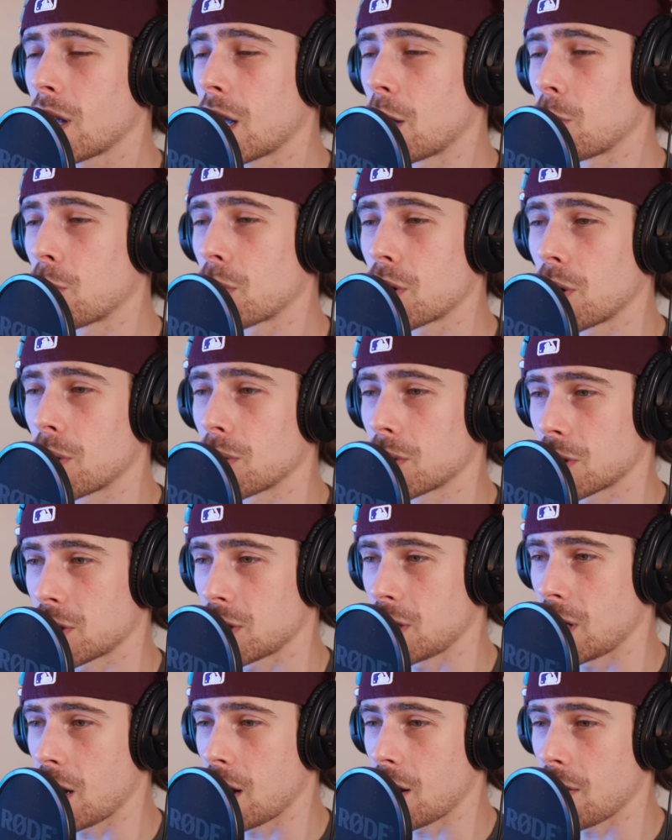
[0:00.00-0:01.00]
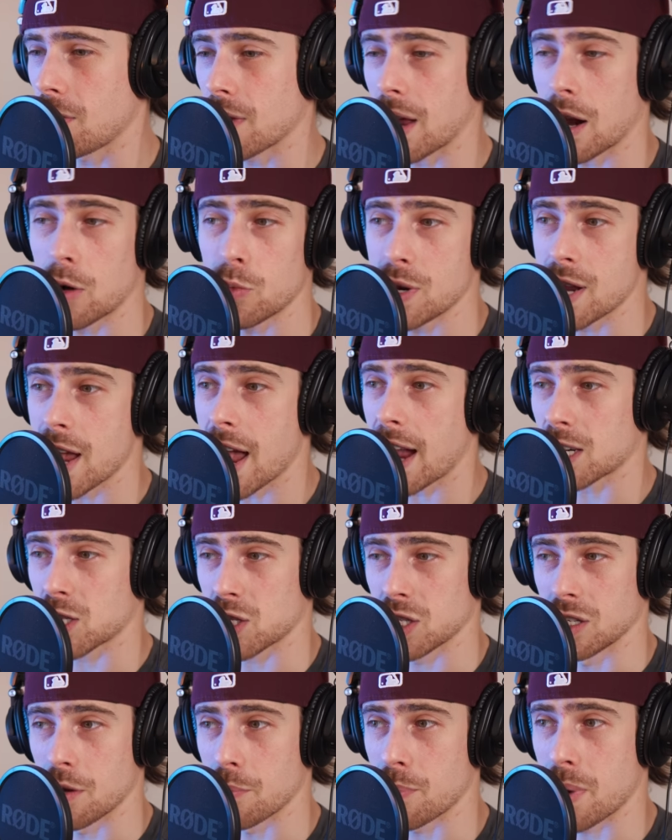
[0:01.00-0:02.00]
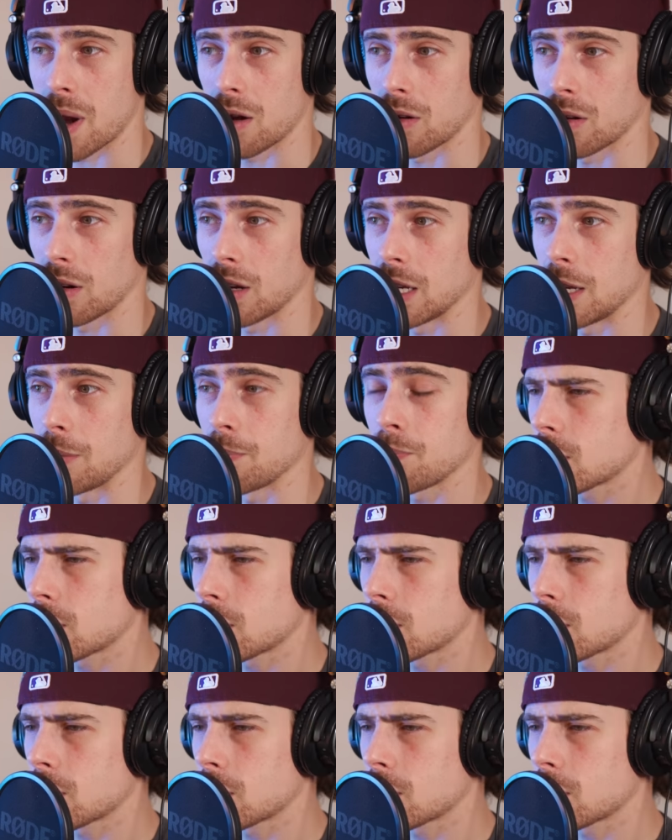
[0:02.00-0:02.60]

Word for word: and we're going to see that reaction apparently.